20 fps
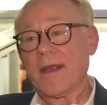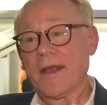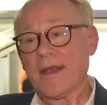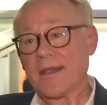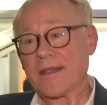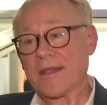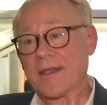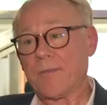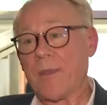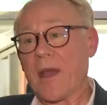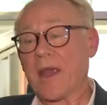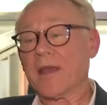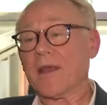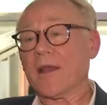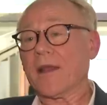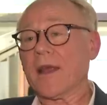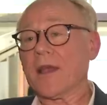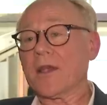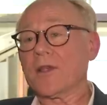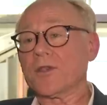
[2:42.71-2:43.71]
is
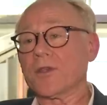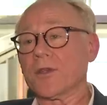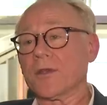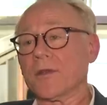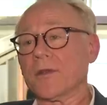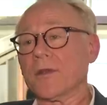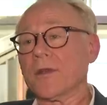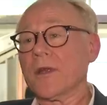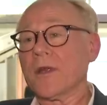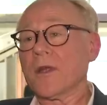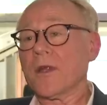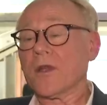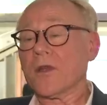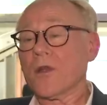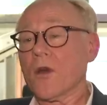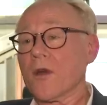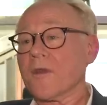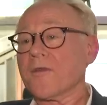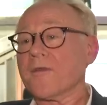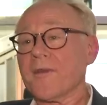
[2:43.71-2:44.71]
speculation,
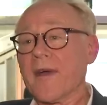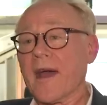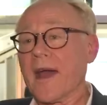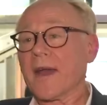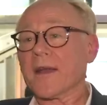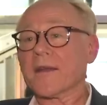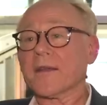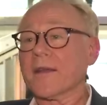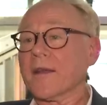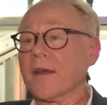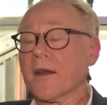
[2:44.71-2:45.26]
not fact.